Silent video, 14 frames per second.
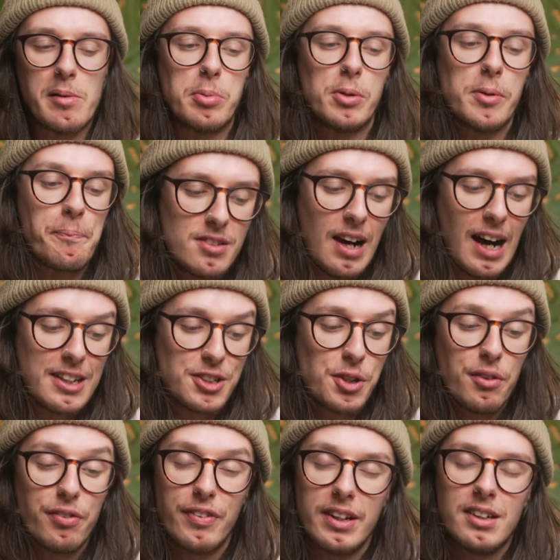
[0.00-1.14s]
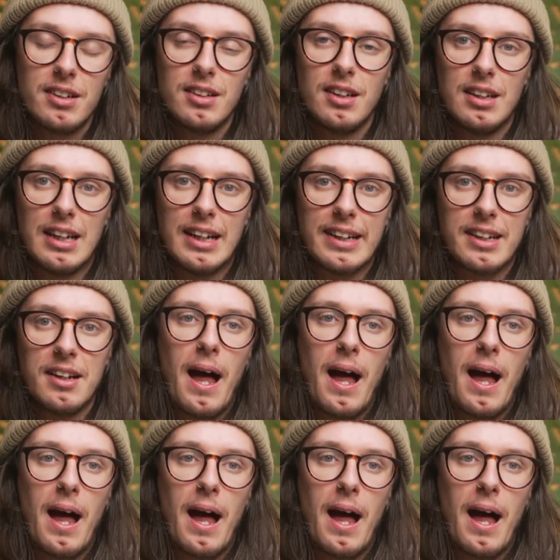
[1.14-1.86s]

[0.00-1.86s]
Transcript: but I do feel like